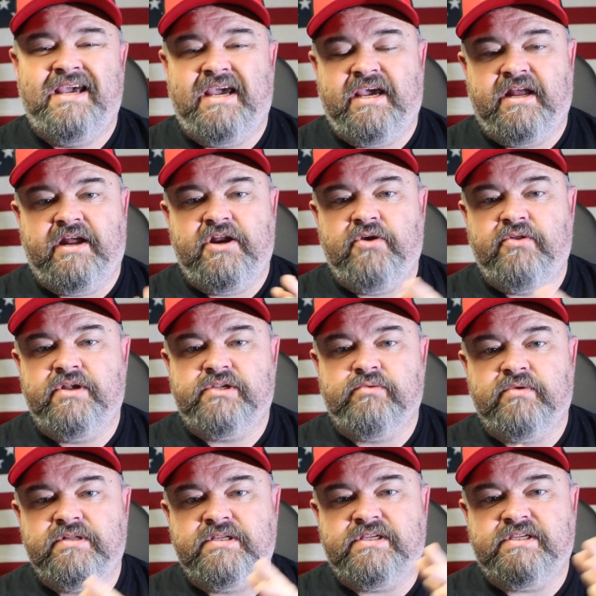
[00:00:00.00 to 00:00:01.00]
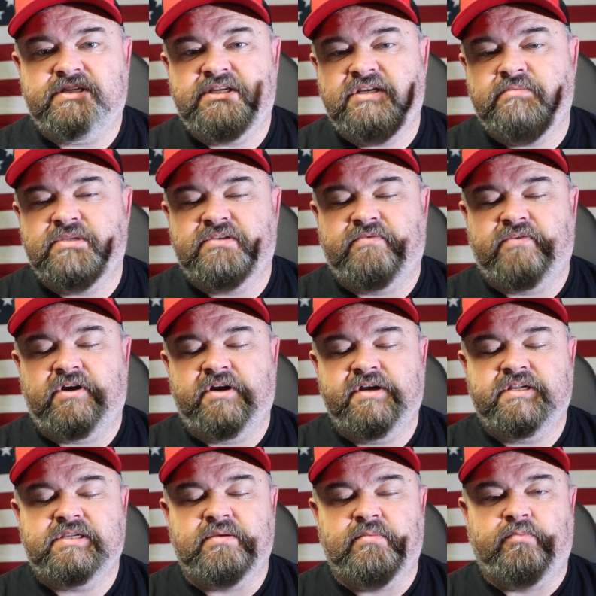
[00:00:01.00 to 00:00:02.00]
And I know this one seems
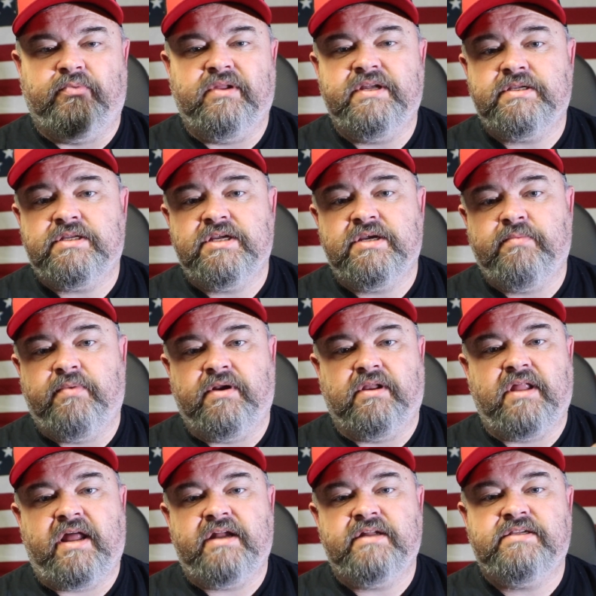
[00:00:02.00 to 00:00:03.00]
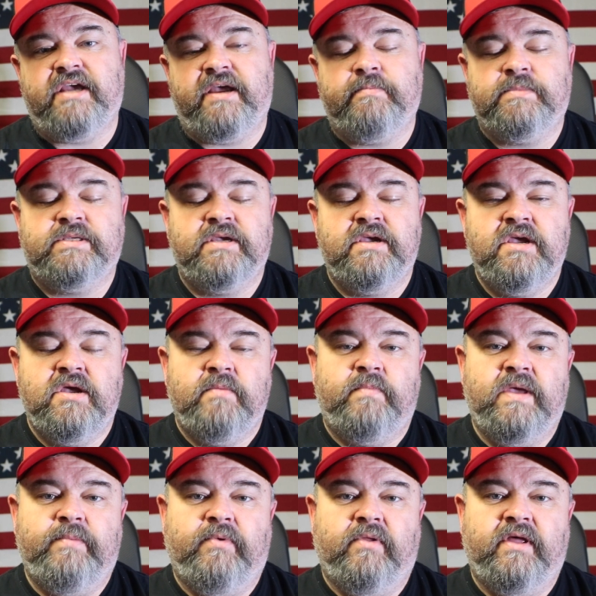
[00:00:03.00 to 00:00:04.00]
very simplistic, but a lot of times
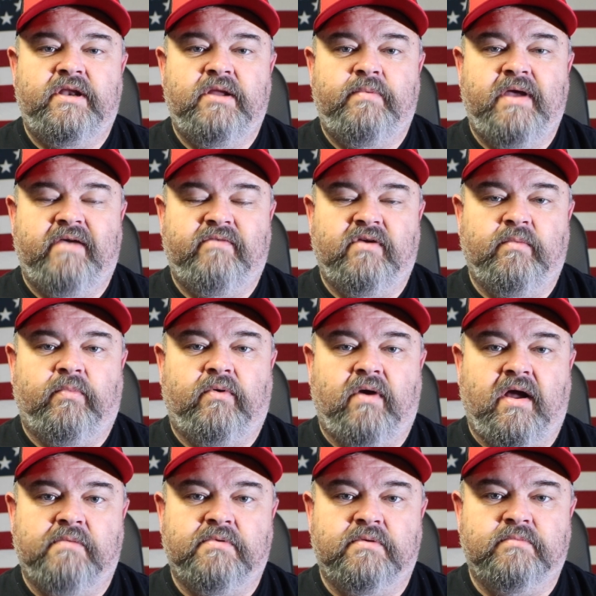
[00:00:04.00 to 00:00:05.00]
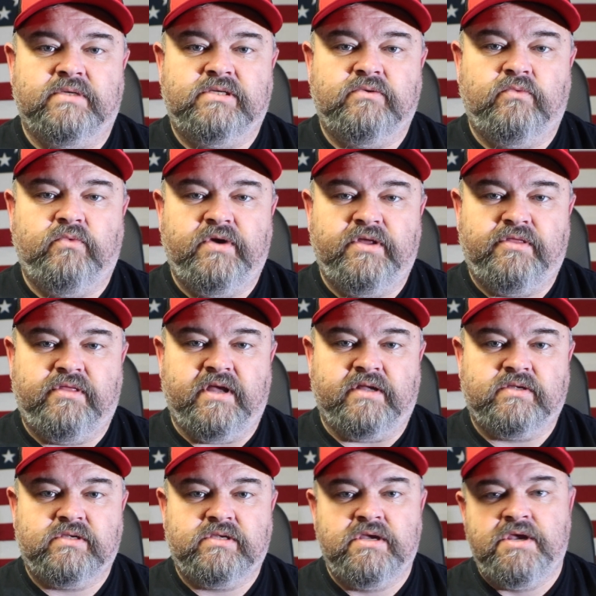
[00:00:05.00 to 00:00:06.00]
people end up having problems with
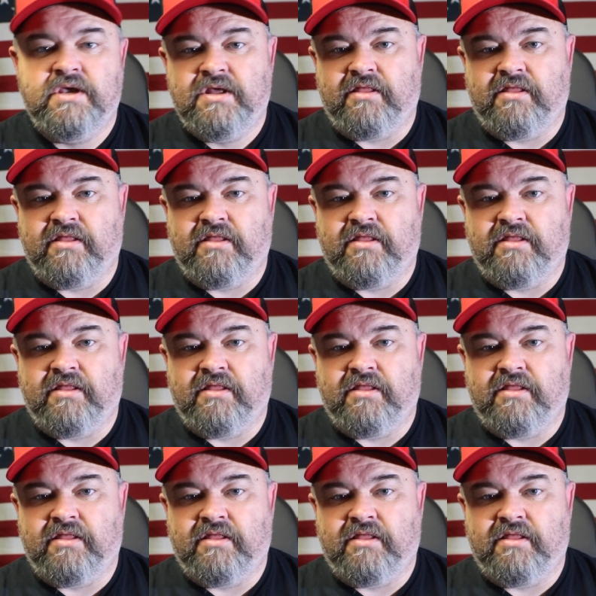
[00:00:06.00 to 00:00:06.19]
this.